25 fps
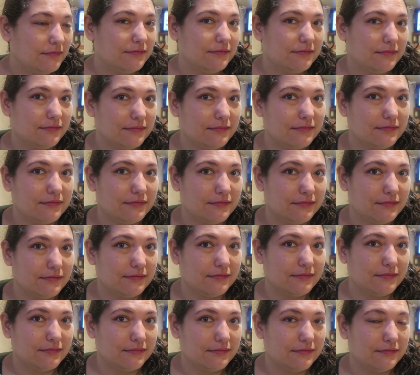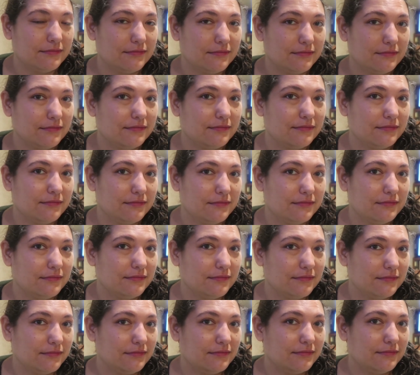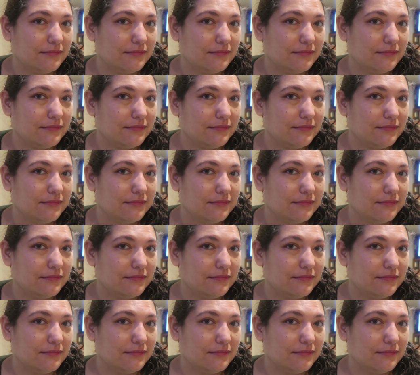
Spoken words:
This person isn't speaking.